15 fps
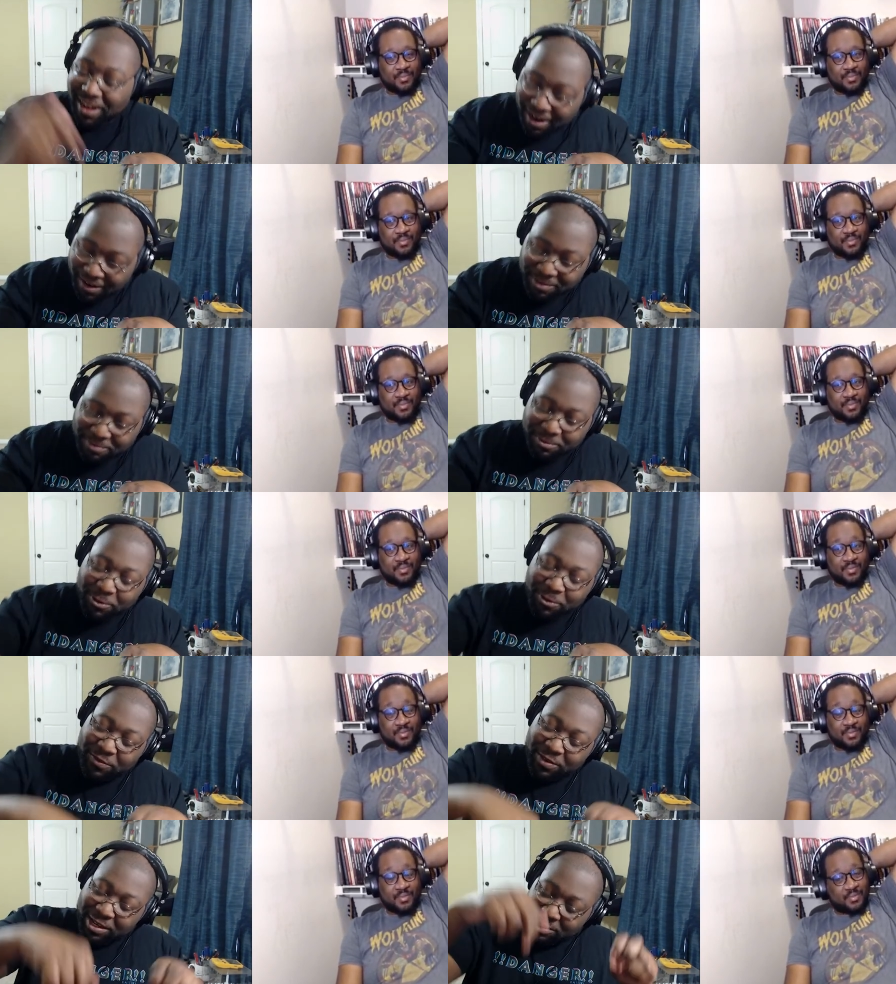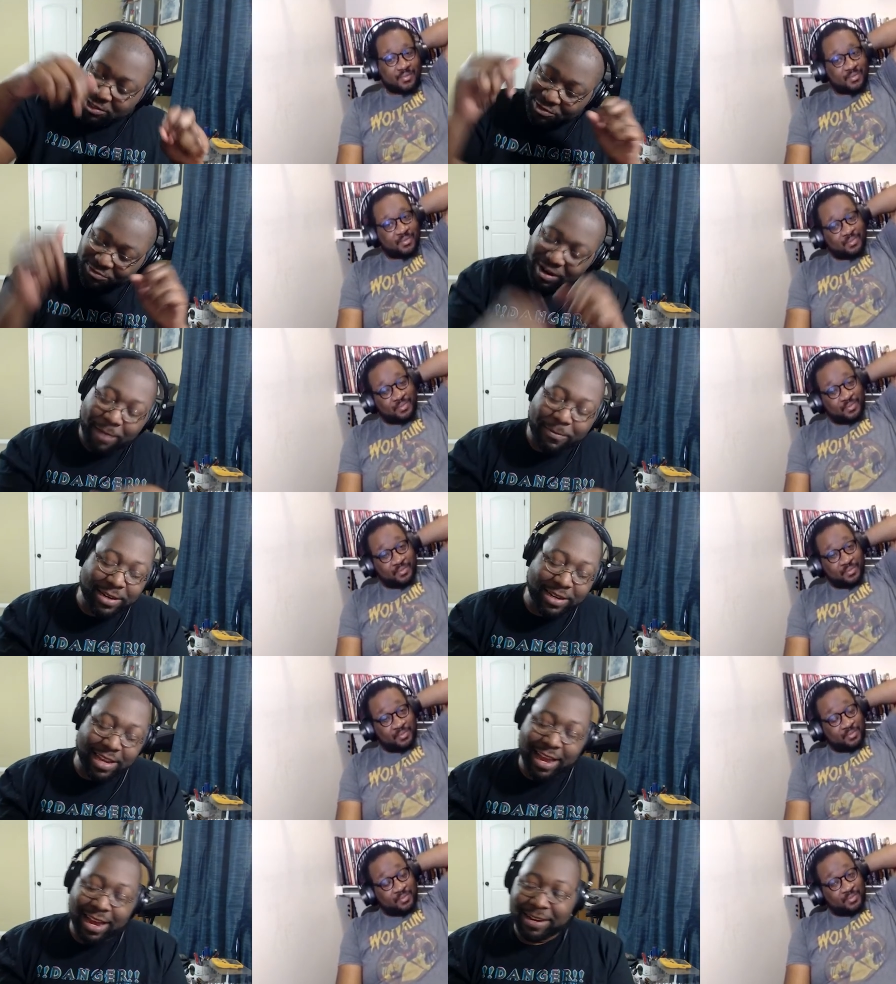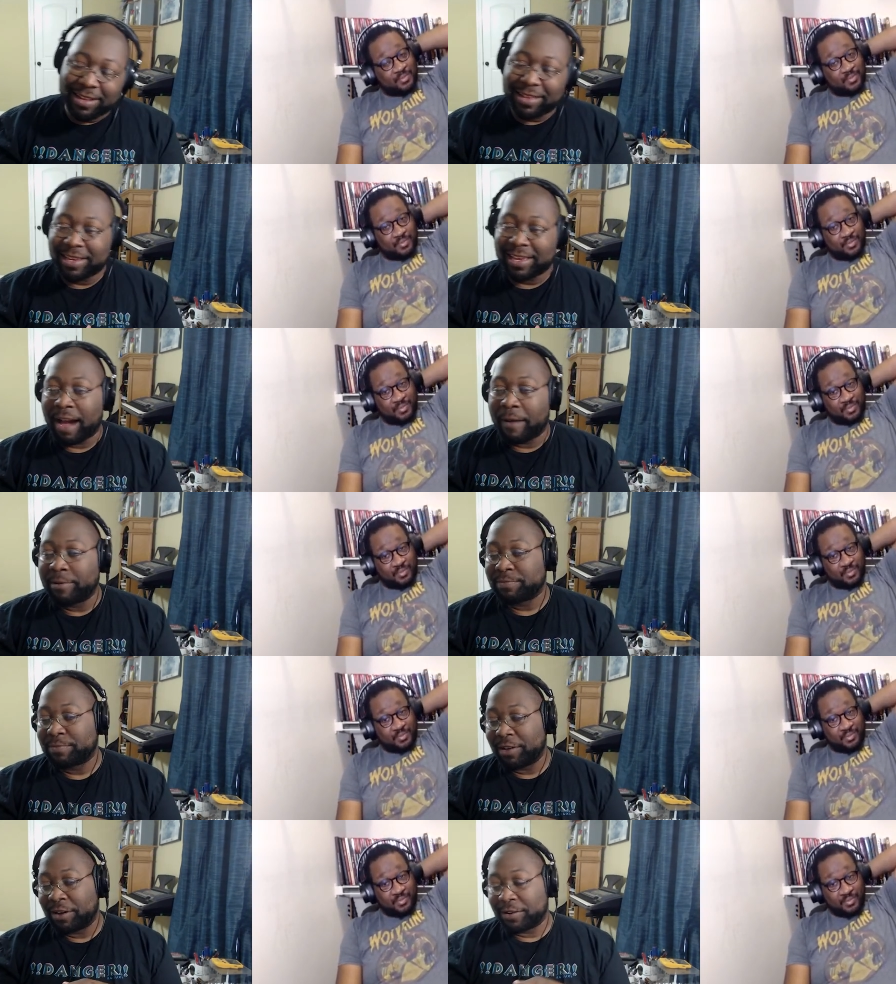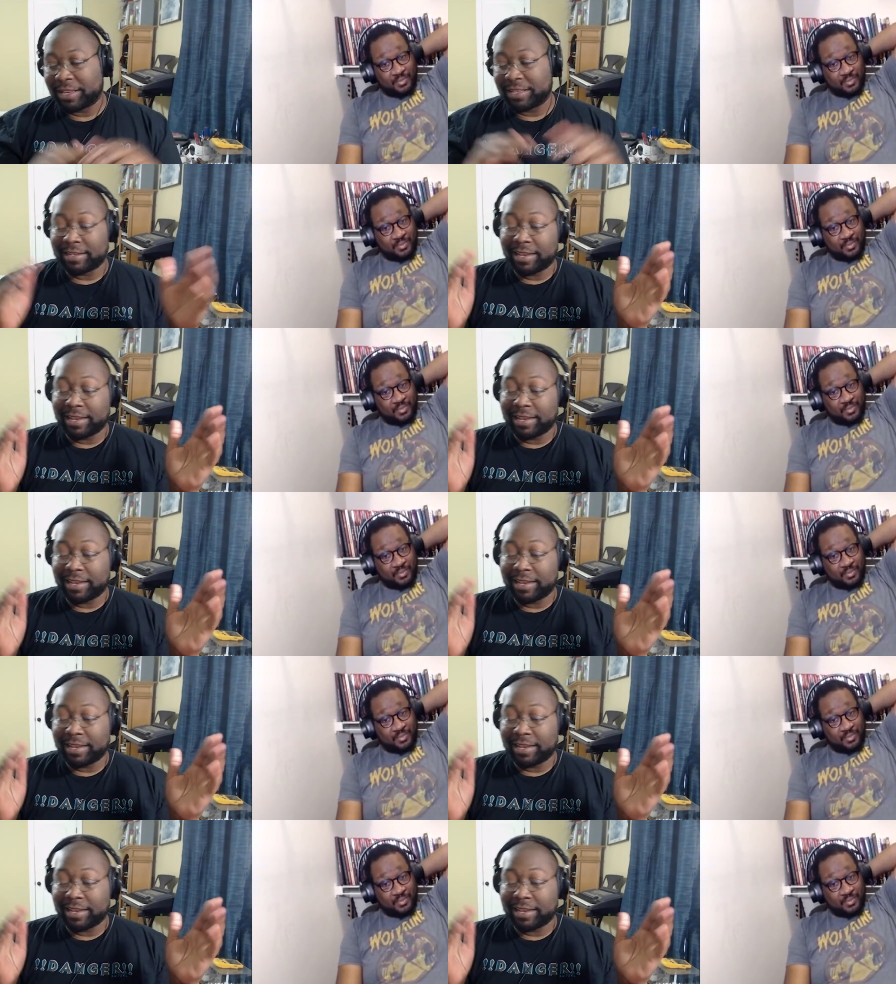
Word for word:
Speaker 1: of the movie? Drop it down in the comments below because